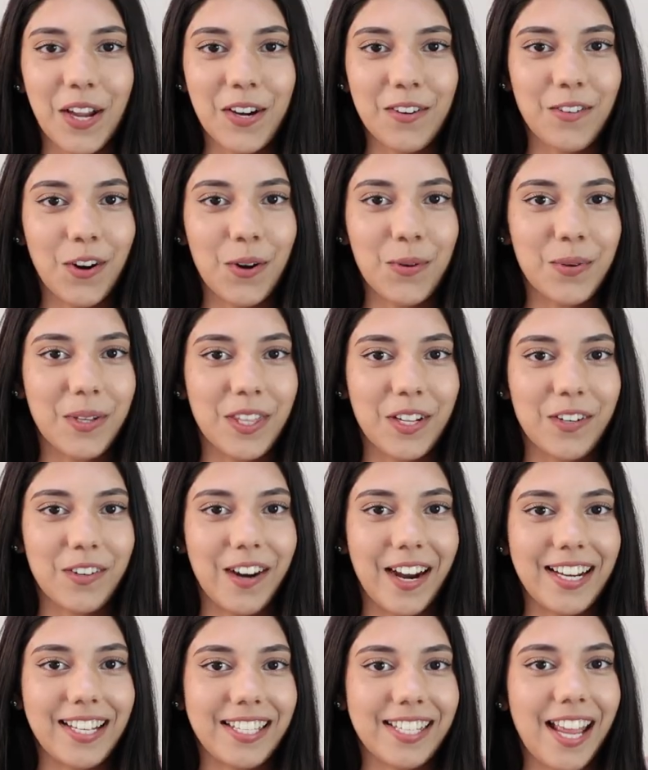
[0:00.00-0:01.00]
go wrong with the
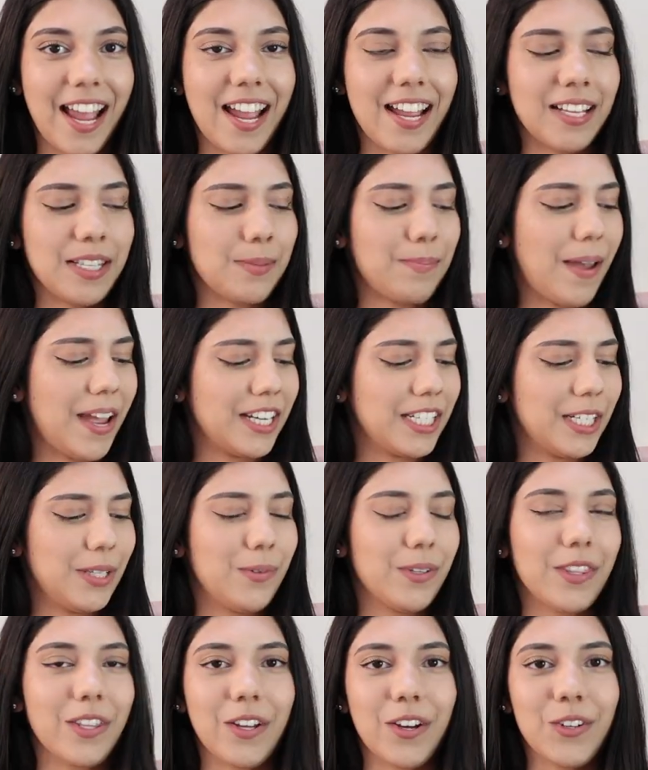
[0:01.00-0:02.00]
grey set, especially
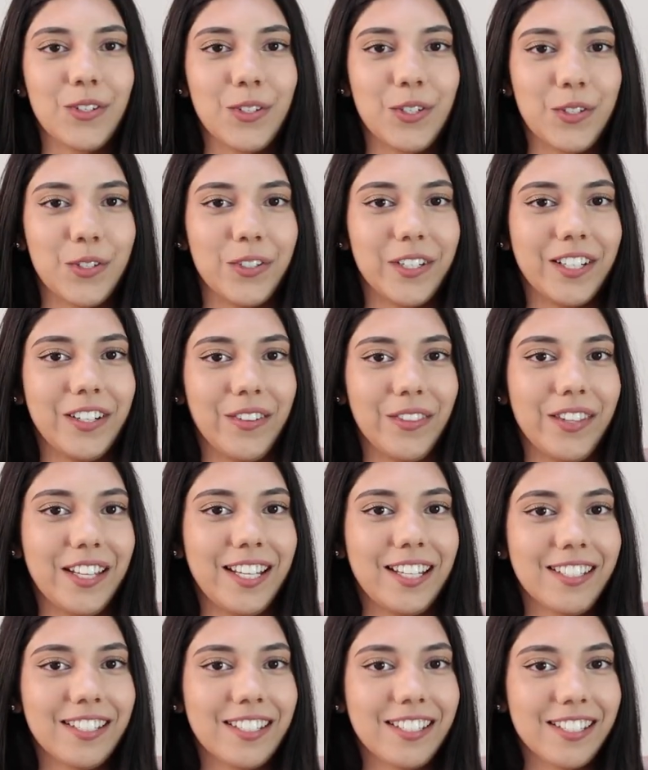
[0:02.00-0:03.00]
with the contouring on
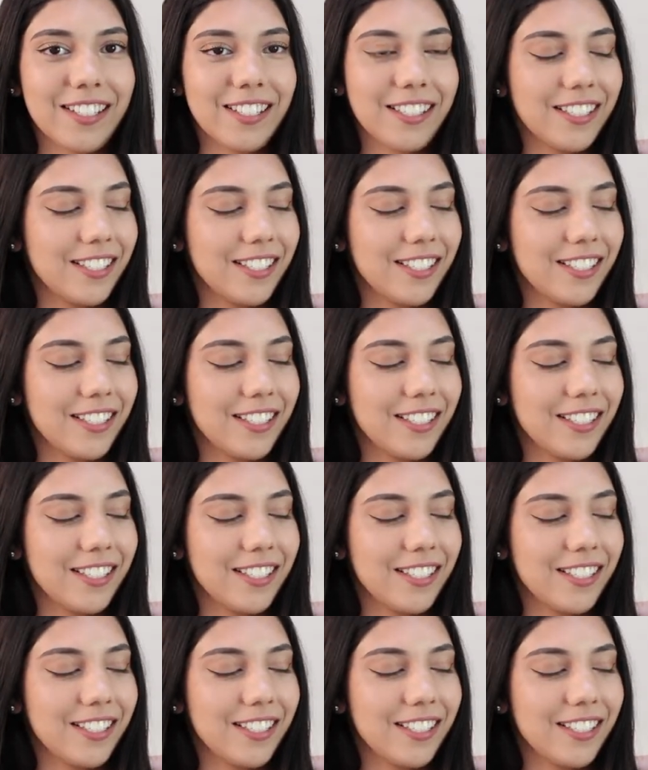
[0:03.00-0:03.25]
this.